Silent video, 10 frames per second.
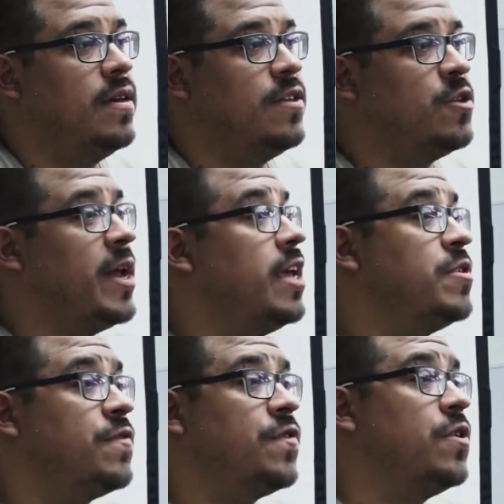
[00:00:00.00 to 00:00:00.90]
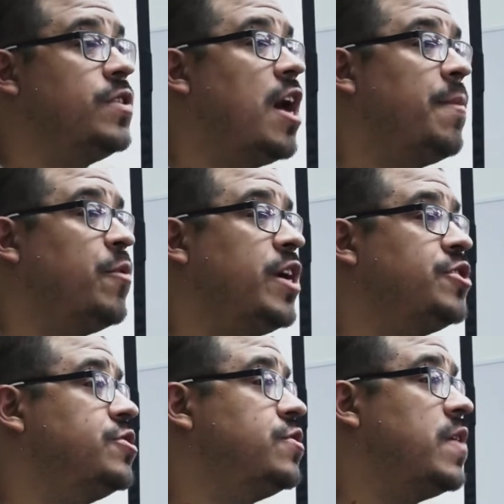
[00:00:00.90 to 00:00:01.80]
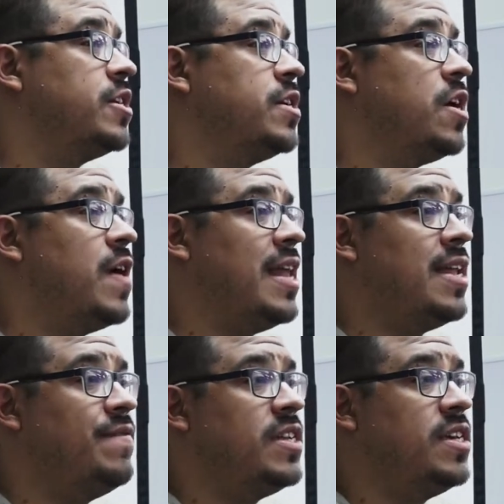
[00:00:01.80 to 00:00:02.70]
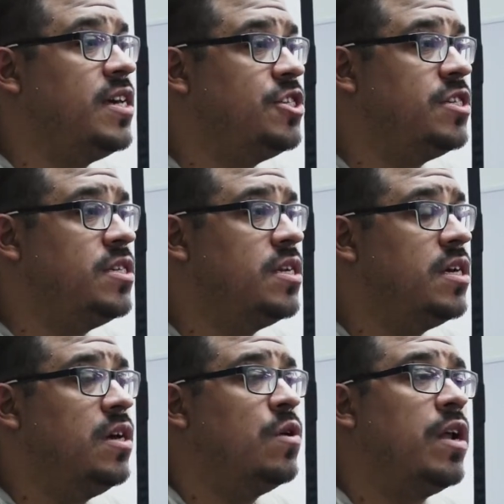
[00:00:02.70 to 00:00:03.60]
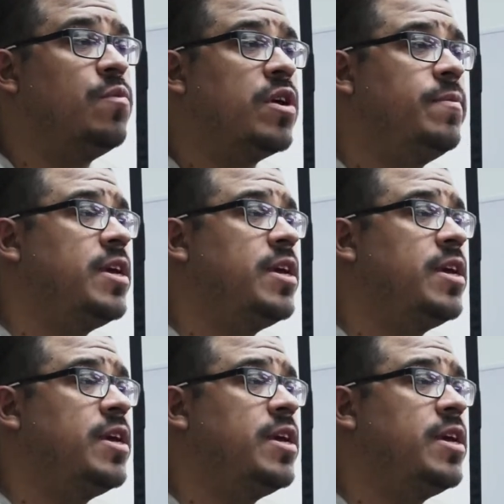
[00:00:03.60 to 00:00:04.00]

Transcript: So my name is Fern, the Operations Director here at Leaven Kitchen. And we're gonna